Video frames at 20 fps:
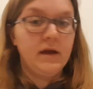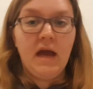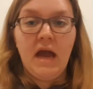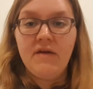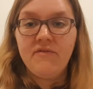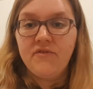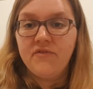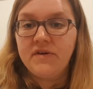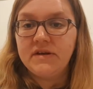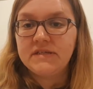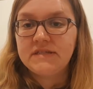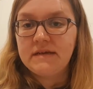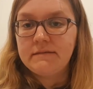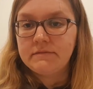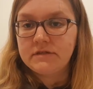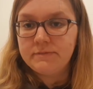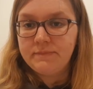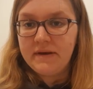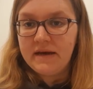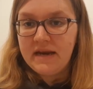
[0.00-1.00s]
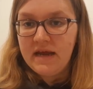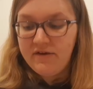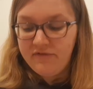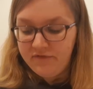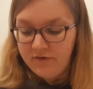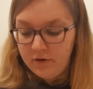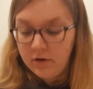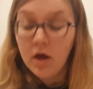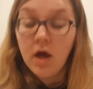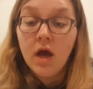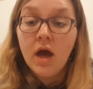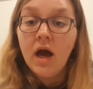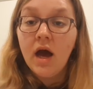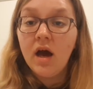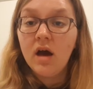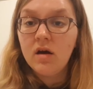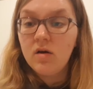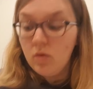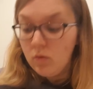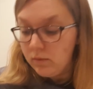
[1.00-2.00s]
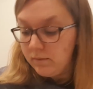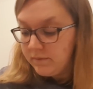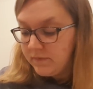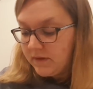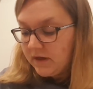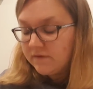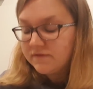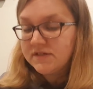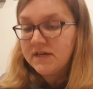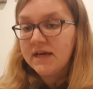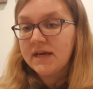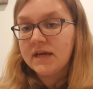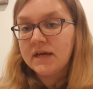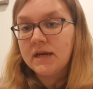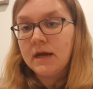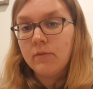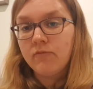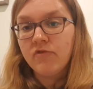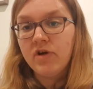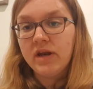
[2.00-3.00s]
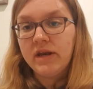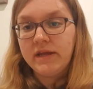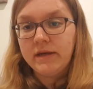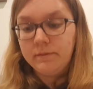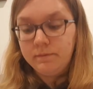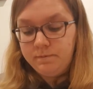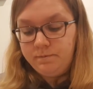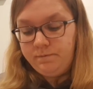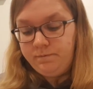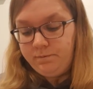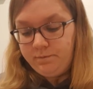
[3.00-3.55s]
Everything seems to be an effort. Oh, I've taken up running.